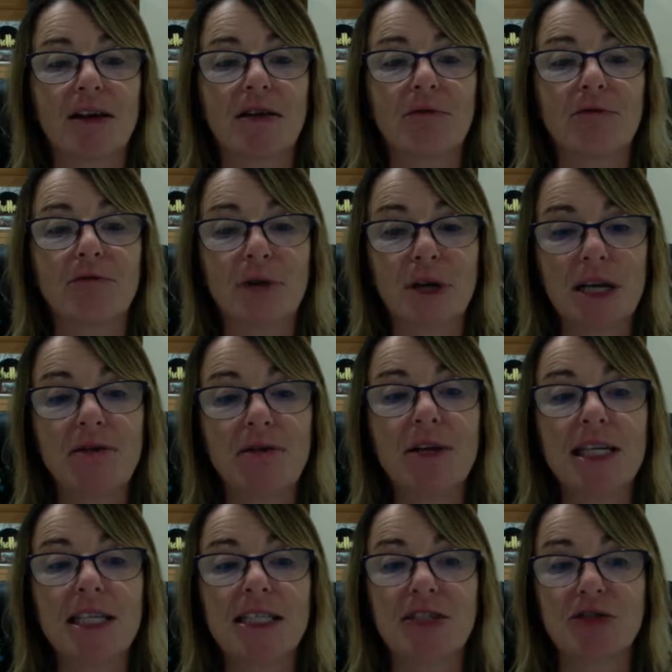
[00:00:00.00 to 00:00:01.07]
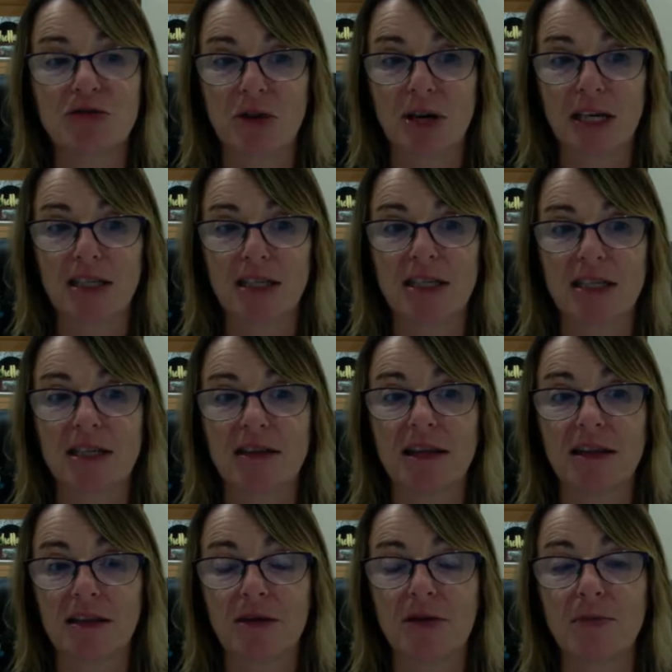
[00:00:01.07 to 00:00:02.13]
really, really strict,
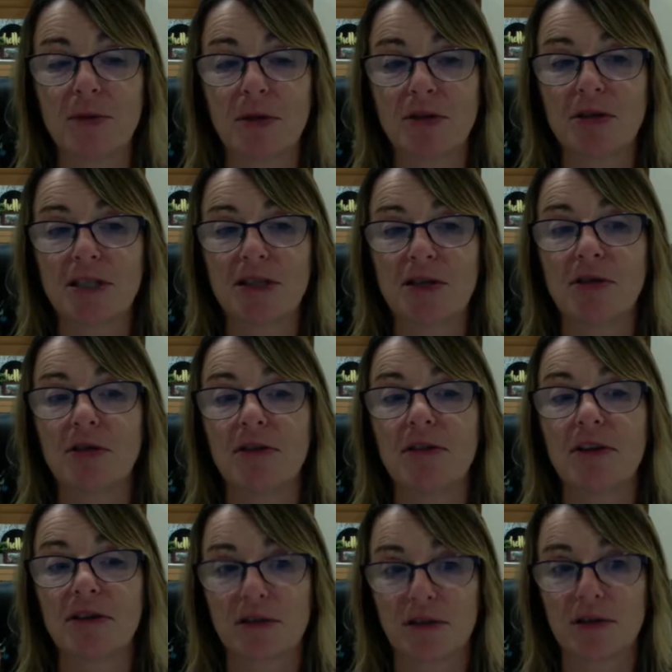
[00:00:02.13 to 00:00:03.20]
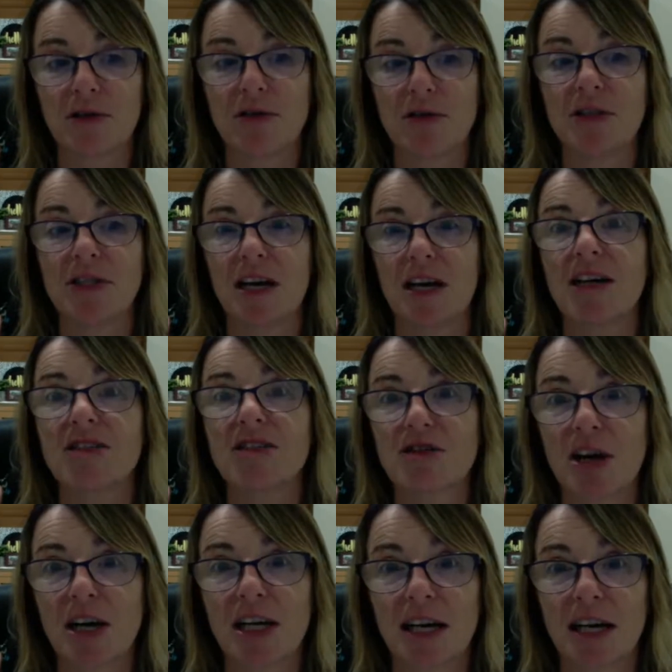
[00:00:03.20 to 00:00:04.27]
the Therapeutics Goods
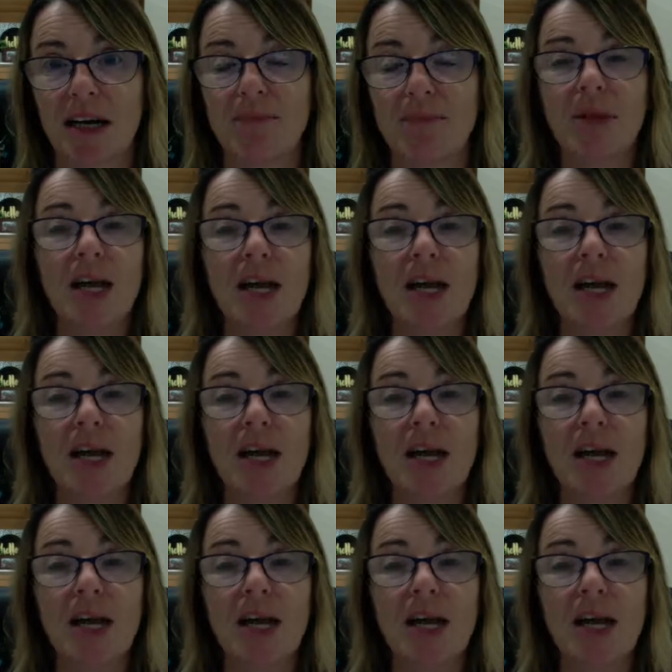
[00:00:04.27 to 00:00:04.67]
Australia.